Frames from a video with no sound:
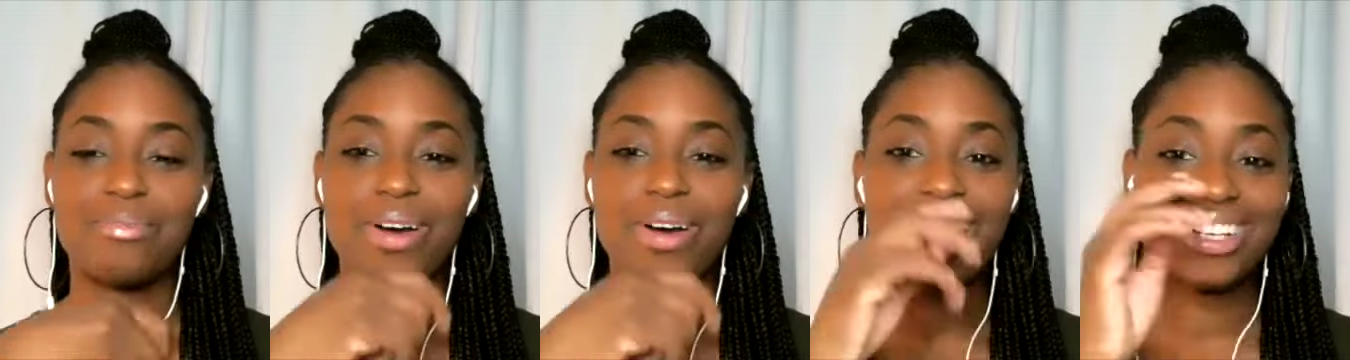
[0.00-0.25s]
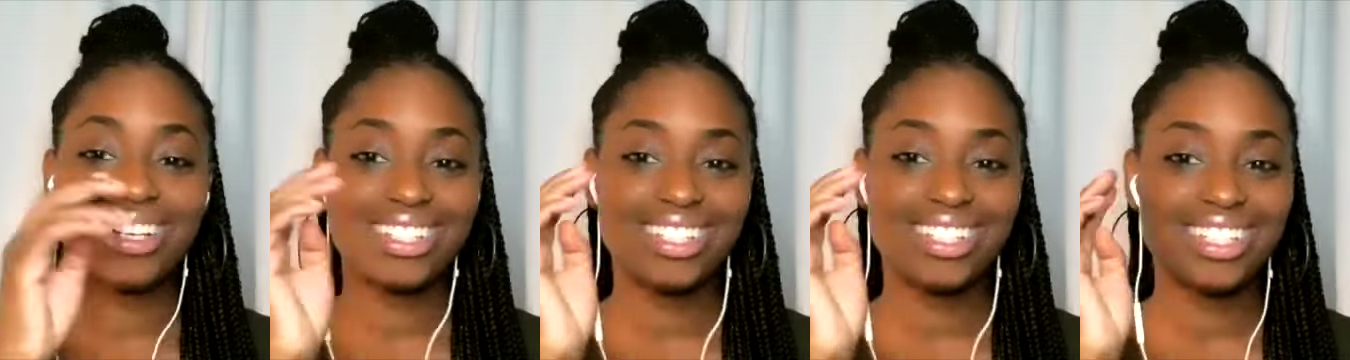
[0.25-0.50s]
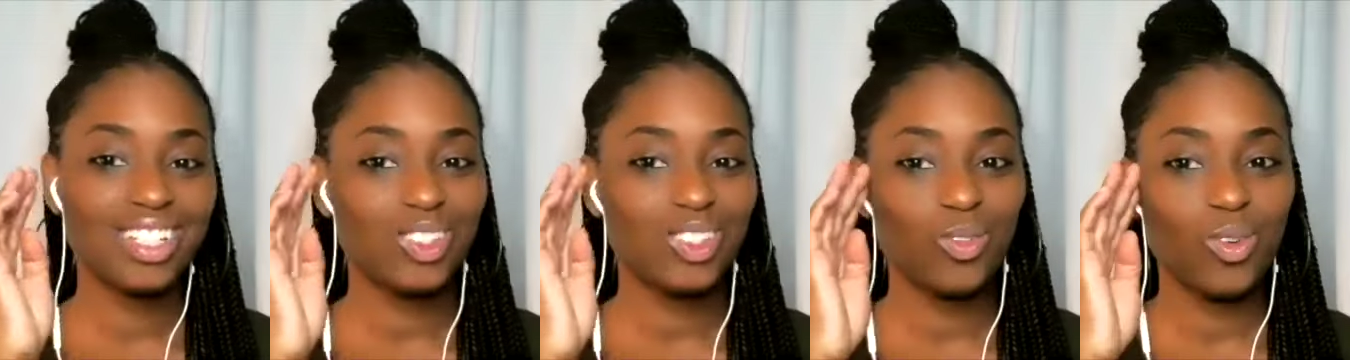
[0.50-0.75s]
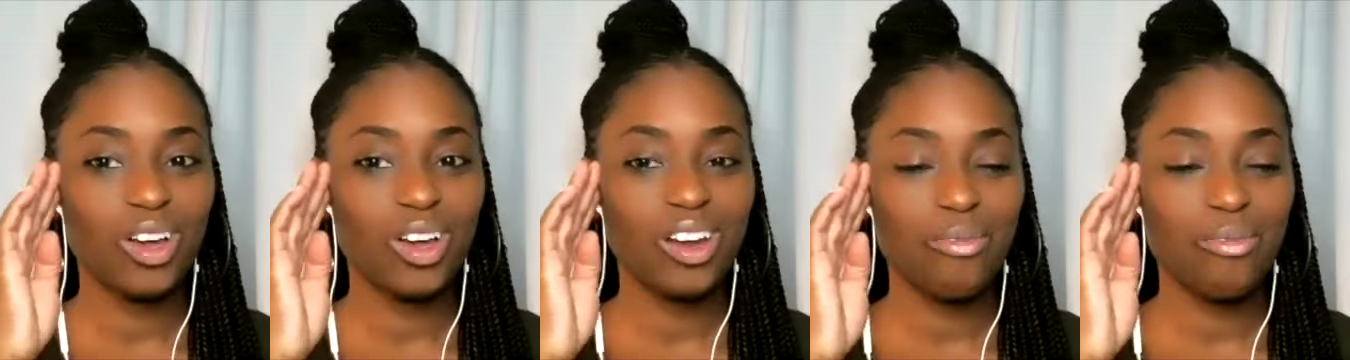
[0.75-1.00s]
boxing is
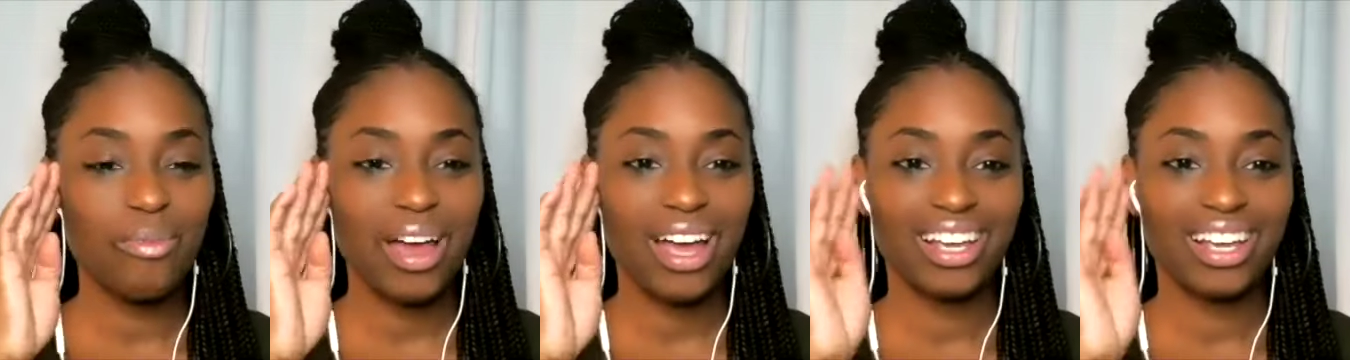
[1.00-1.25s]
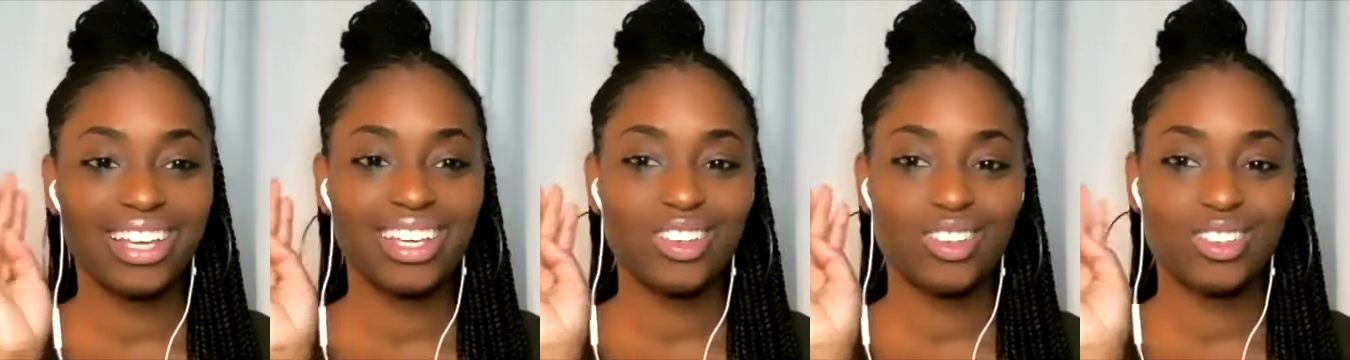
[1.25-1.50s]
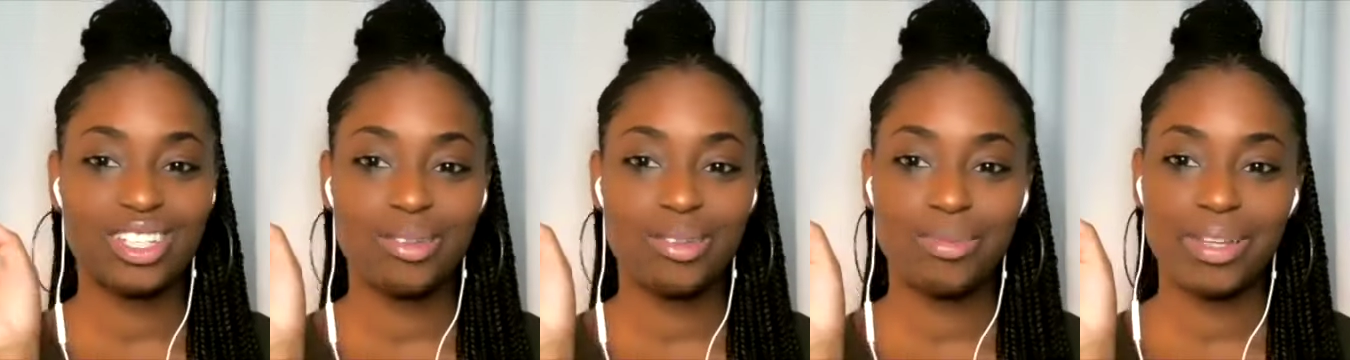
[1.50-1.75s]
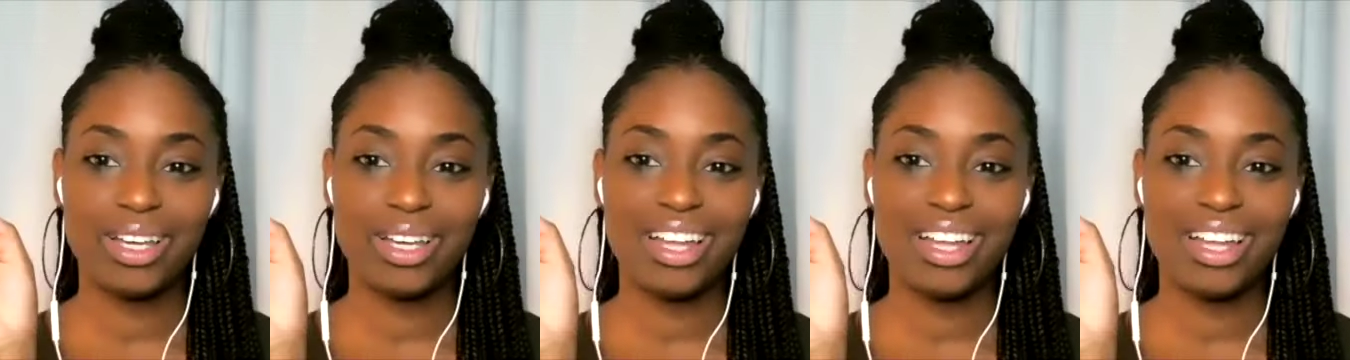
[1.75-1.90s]
one of my guilty